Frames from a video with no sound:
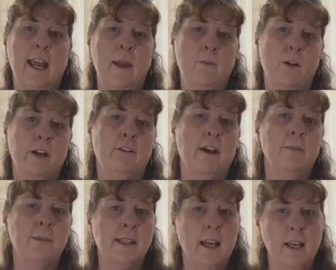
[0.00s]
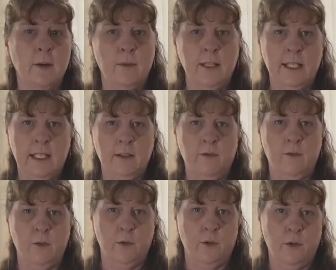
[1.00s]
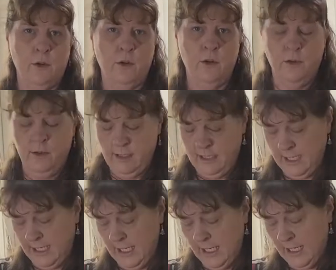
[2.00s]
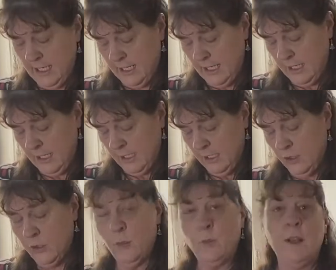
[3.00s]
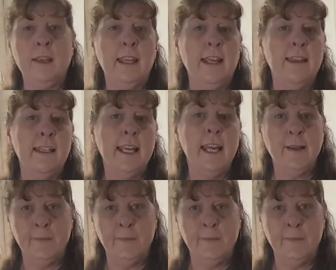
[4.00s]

breadcrumbs like we did for the shortbread the other day.